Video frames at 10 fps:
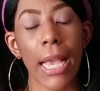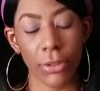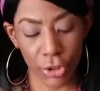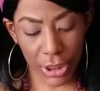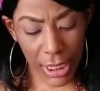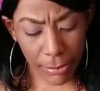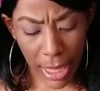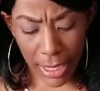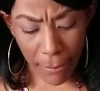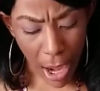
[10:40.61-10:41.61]
So just keep that
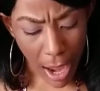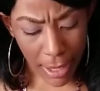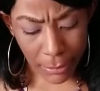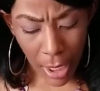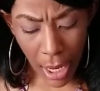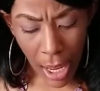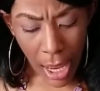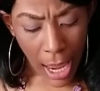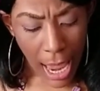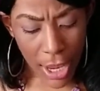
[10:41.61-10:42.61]
in mind.
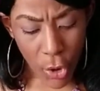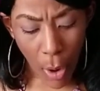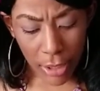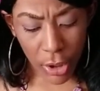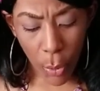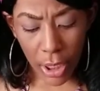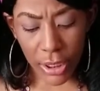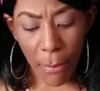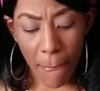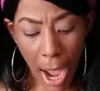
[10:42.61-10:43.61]
And you also want to
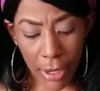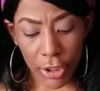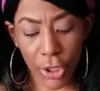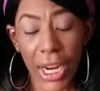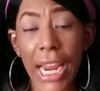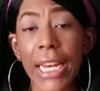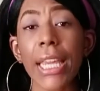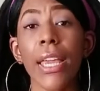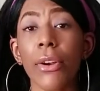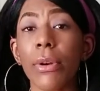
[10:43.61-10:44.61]
monitor any
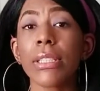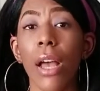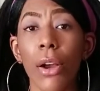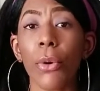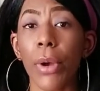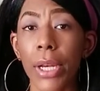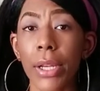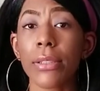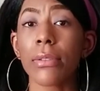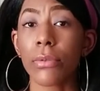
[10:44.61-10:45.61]
increase on credit
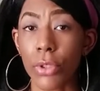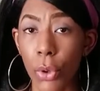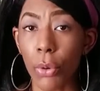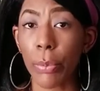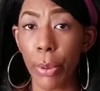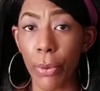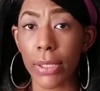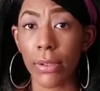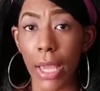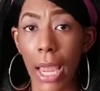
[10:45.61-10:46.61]
score reports.
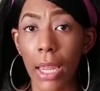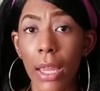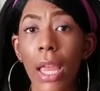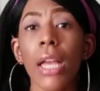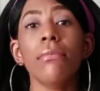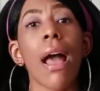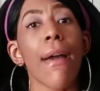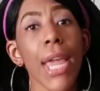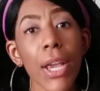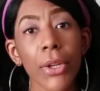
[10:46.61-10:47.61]
Okay, now
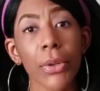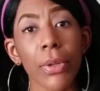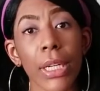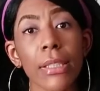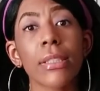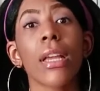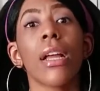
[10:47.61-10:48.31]
increase.